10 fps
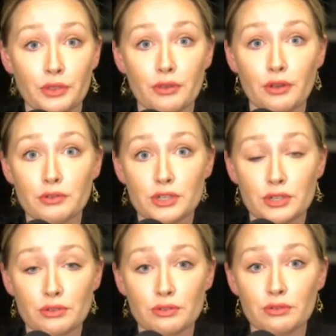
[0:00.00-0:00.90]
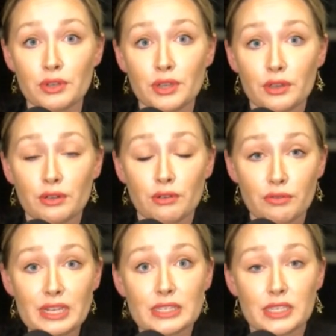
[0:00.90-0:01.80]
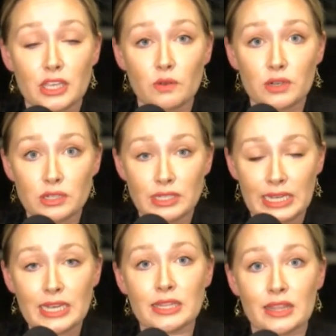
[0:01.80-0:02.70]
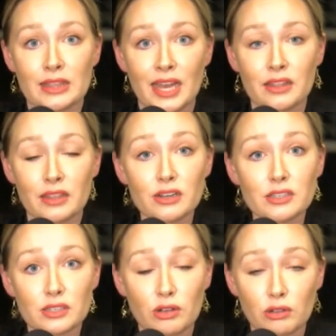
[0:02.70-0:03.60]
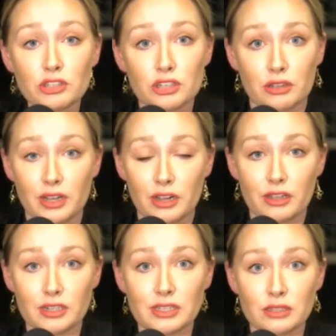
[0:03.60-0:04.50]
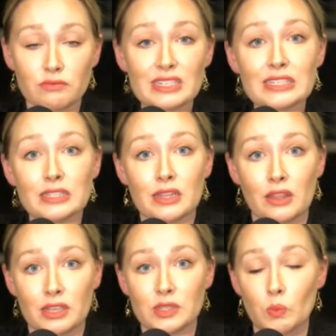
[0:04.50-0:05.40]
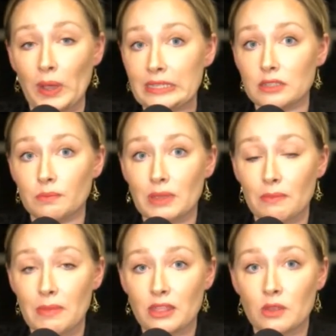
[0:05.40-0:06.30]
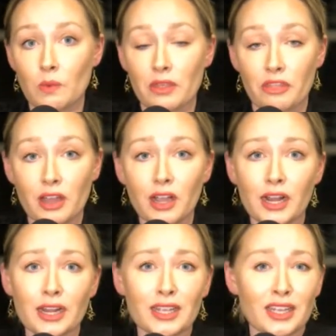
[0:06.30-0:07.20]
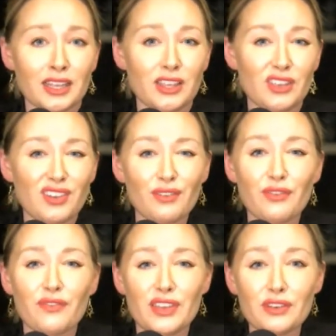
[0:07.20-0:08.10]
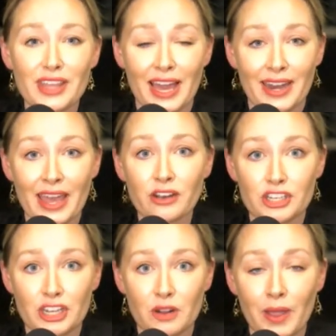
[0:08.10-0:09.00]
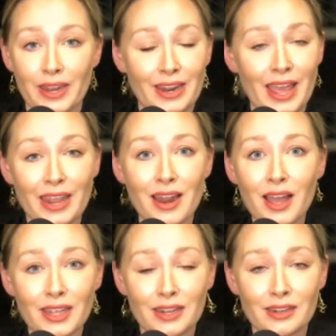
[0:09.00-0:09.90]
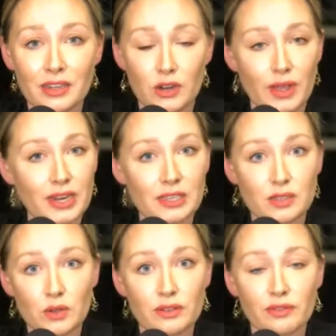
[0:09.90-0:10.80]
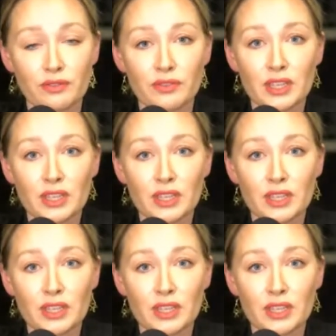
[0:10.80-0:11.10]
go to Greece and you understand that there is a culture there. There is a reason that these wines are being made the way that they are. You can feel that energy in a wine, and not in any sort of,